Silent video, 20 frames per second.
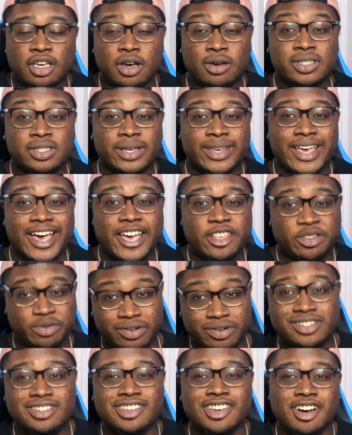Yo, what's up guys,
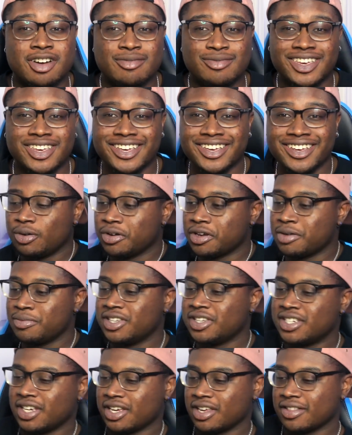Prince Charming. We're gonna
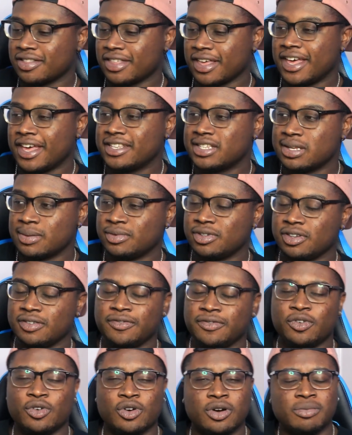be checking out the
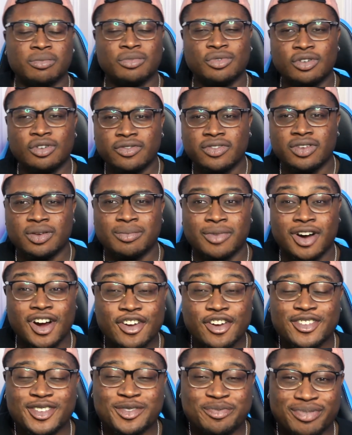SMG4 movie,
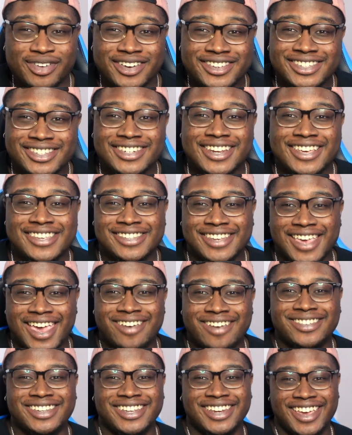Mario's Prison
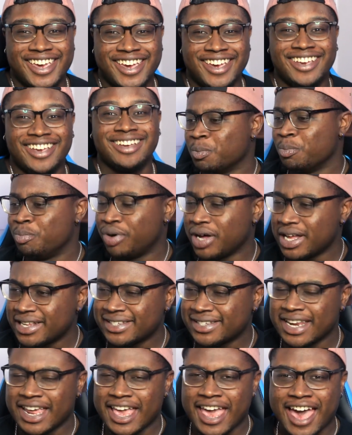Escape today.
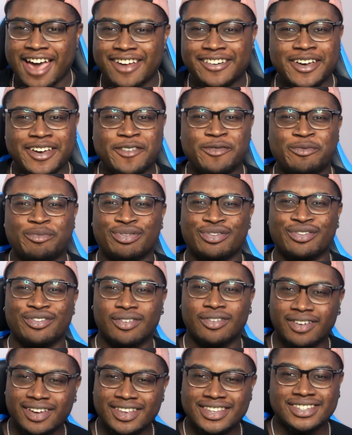Bussing out of
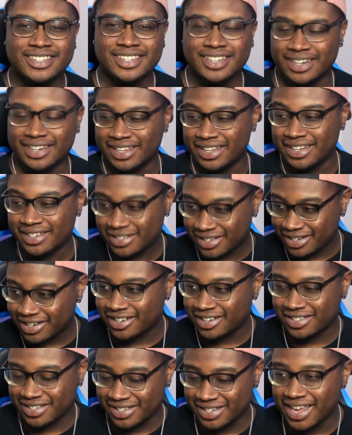prison,
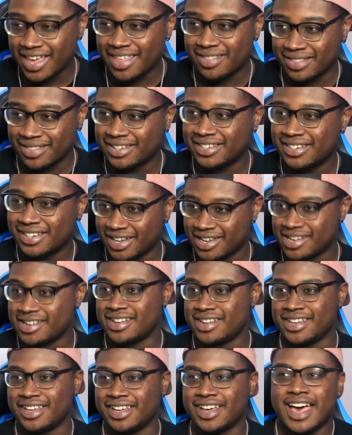easier said than
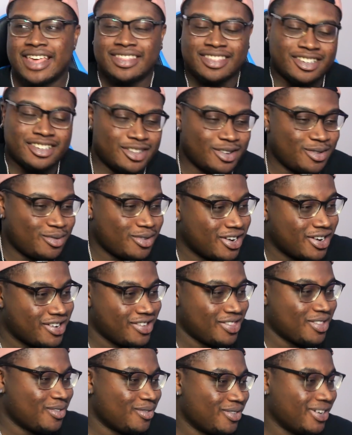done. I thought you
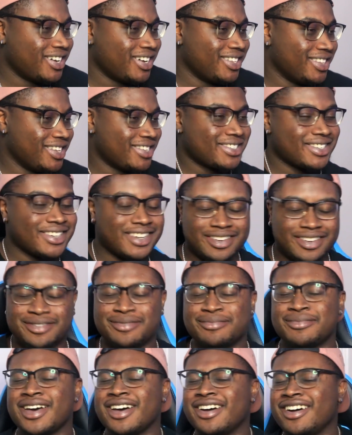were the one listening
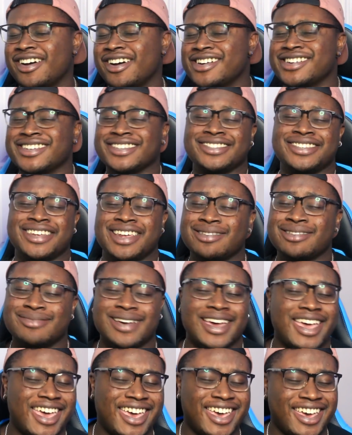to my heart instead of
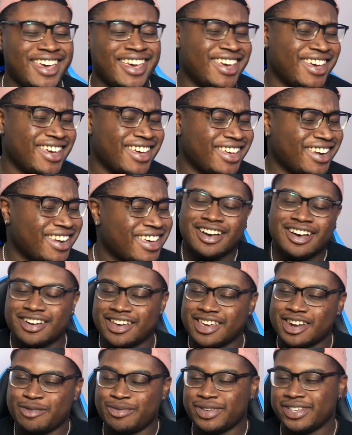my head.
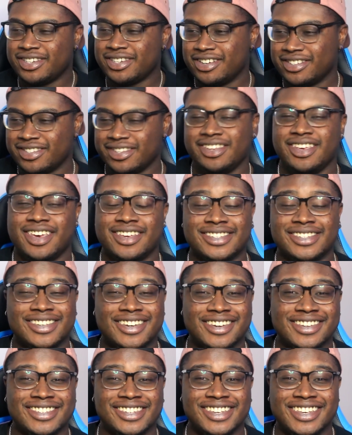Okay, no, but seriously, yes,
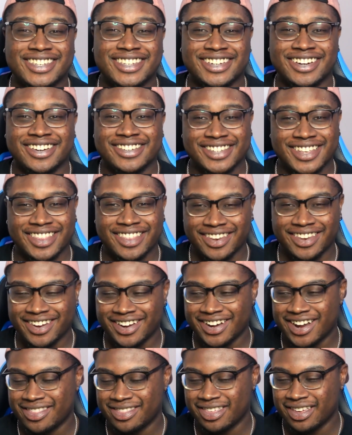it is easier said than
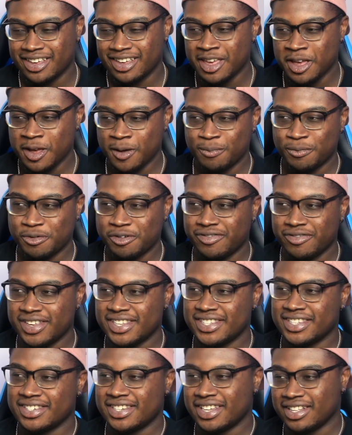done. I think
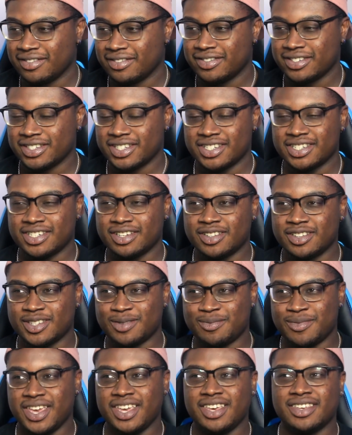movies and television
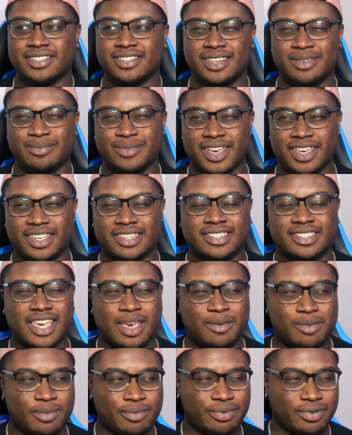shows make it seem like
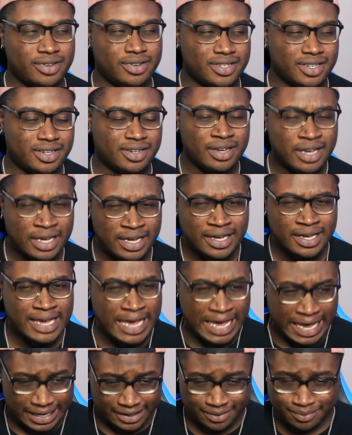escaping prison
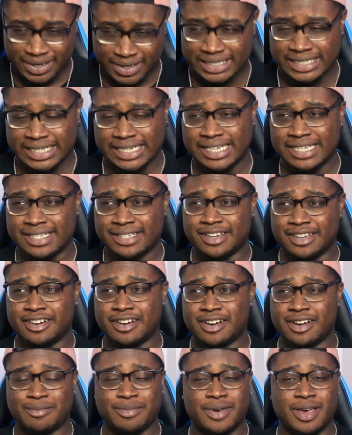is much
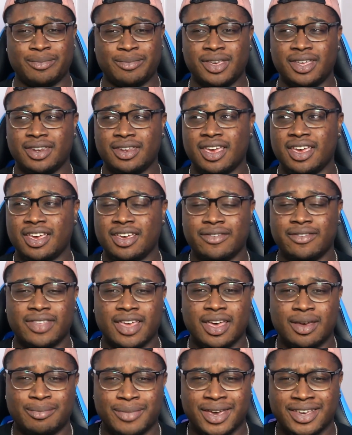easier. But I mean, hey, if
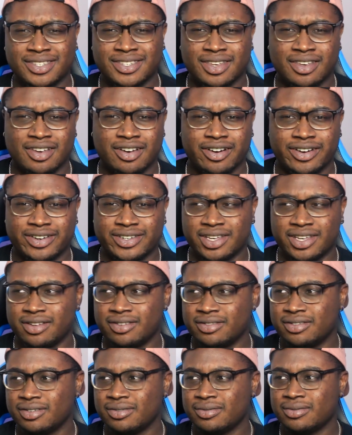that Mexican
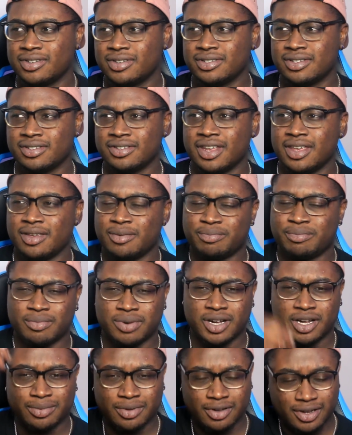cartel dude, what was his name?
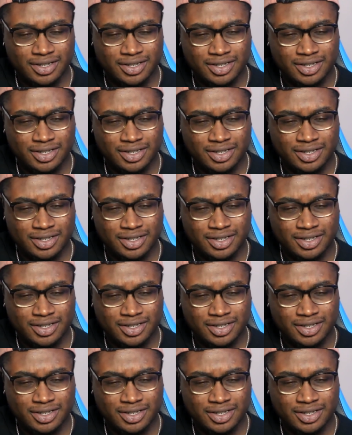Pablo